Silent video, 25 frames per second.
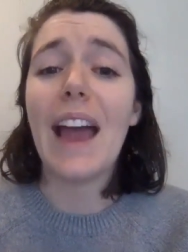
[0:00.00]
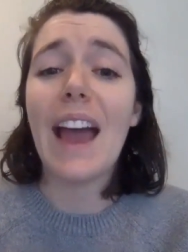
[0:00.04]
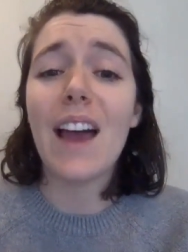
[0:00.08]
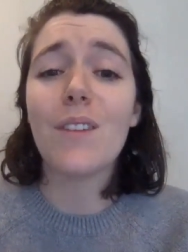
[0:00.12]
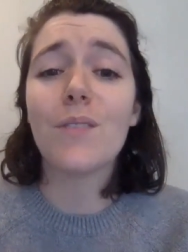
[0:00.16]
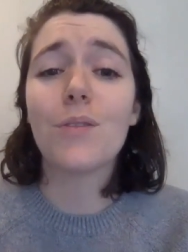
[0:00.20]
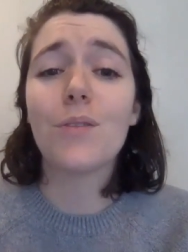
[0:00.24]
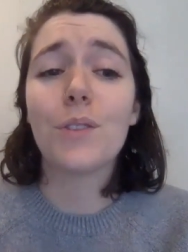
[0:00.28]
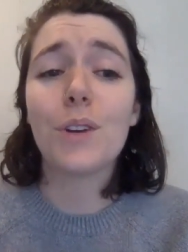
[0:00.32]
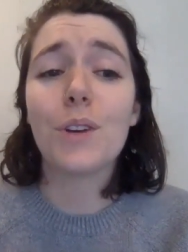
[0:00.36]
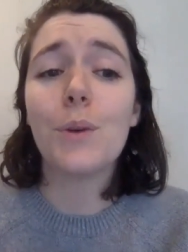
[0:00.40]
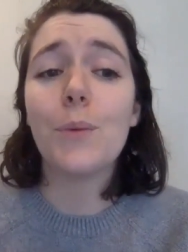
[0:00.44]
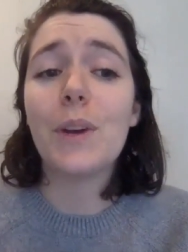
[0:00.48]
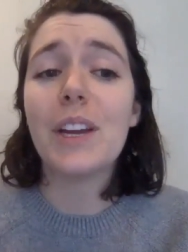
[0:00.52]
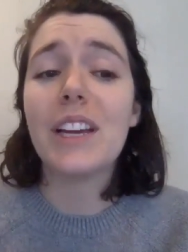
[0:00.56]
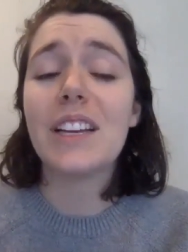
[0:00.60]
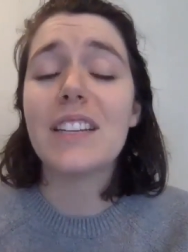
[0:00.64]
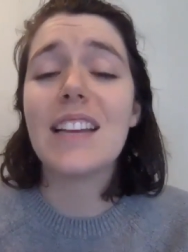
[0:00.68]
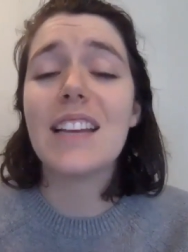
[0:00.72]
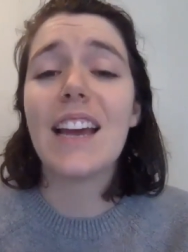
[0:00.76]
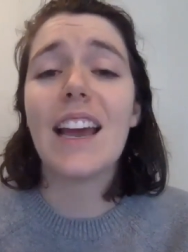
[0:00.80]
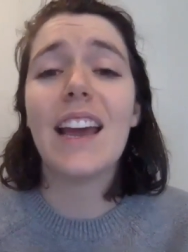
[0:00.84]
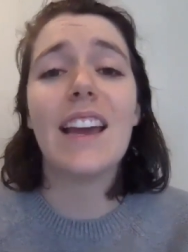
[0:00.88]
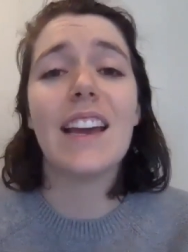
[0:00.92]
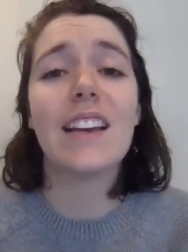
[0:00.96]
every
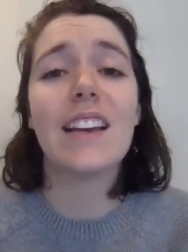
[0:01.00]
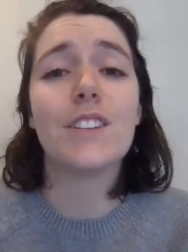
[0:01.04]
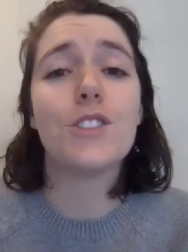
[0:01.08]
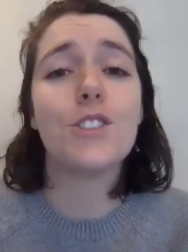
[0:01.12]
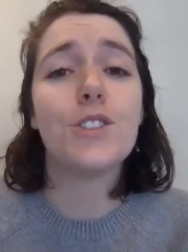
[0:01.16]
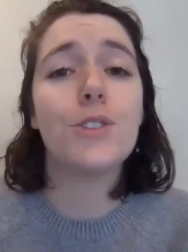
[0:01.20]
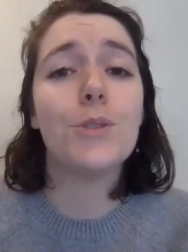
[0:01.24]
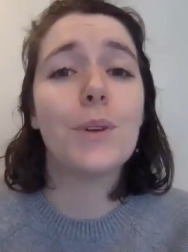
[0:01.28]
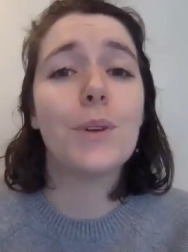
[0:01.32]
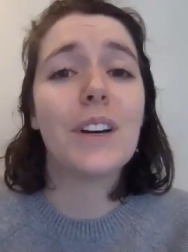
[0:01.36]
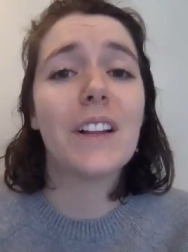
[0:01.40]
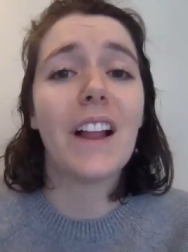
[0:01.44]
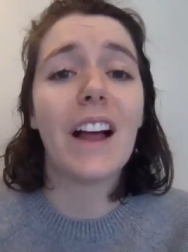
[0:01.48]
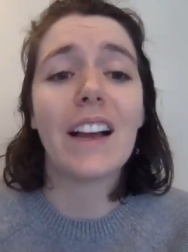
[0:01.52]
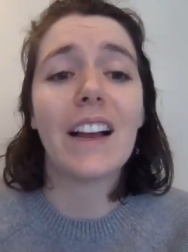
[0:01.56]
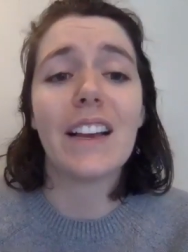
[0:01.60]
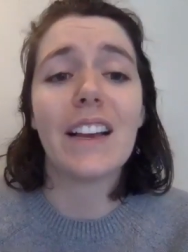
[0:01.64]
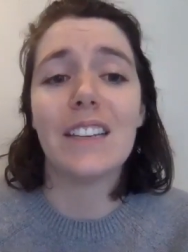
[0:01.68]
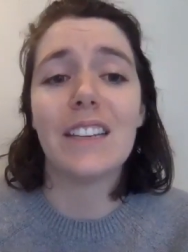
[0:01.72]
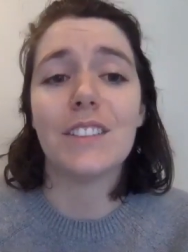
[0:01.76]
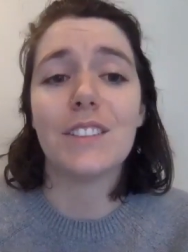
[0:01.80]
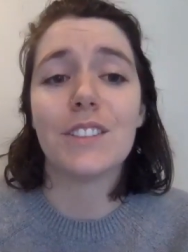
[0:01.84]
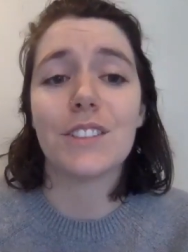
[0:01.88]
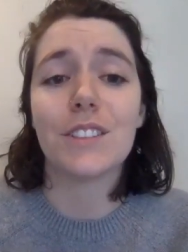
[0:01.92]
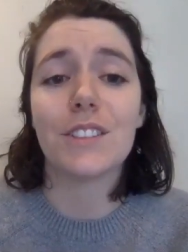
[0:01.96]
weekday at 2 o'clock
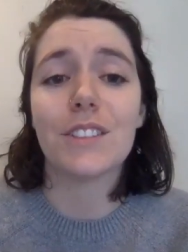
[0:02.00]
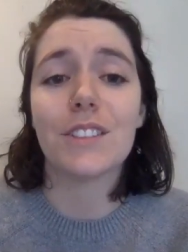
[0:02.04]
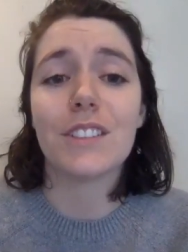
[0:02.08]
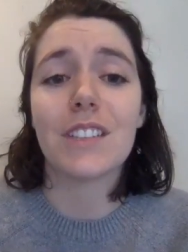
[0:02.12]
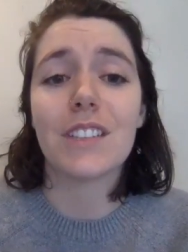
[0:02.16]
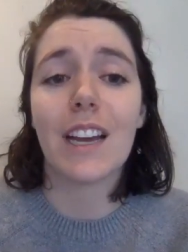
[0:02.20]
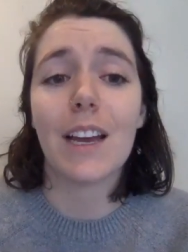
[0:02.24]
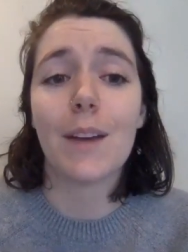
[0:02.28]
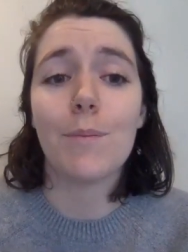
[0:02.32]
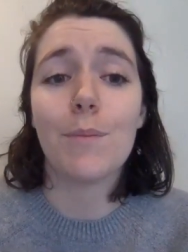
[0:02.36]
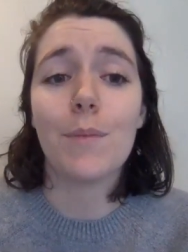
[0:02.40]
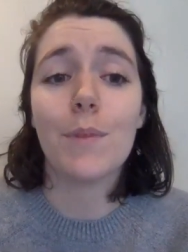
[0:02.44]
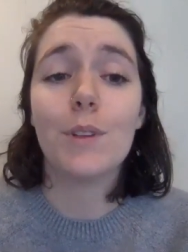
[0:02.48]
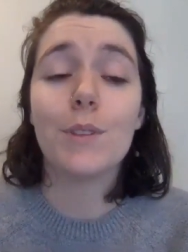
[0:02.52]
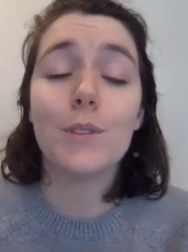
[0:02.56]
Eastern time.